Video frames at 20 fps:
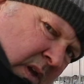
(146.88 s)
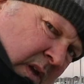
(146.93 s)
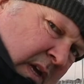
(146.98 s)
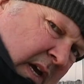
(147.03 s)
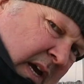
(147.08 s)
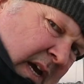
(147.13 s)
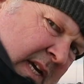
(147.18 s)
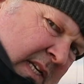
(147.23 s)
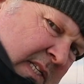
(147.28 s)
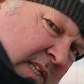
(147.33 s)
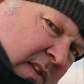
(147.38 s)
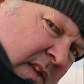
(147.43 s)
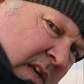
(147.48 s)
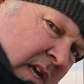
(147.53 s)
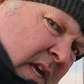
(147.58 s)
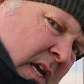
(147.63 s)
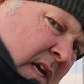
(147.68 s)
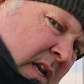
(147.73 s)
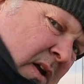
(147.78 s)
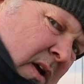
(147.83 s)
Okay, so the
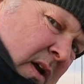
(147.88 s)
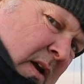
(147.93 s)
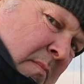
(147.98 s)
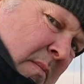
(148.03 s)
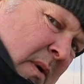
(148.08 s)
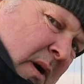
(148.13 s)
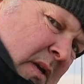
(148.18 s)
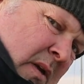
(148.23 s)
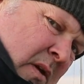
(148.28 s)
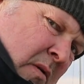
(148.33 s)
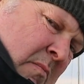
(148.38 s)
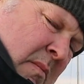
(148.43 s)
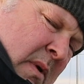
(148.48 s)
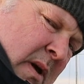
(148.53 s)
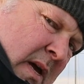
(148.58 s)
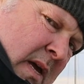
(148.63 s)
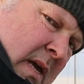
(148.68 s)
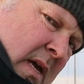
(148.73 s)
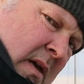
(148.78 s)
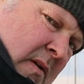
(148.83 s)
eagle-eyed among you
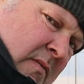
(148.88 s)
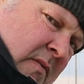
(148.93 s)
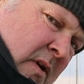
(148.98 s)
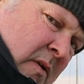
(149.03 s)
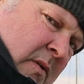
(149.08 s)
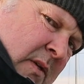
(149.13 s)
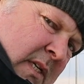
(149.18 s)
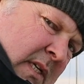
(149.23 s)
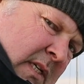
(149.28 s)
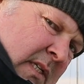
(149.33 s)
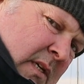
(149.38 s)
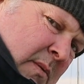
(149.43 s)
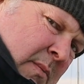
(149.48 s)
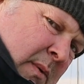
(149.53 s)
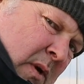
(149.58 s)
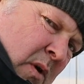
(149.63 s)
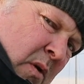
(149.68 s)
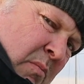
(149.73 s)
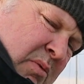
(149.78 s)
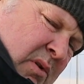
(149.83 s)
may have noticed that
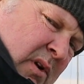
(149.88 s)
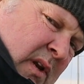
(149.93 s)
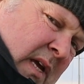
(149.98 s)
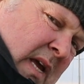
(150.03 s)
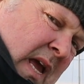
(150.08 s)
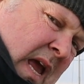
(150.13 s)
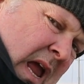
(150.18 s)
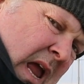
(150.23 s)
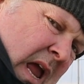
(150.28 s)
we're not putting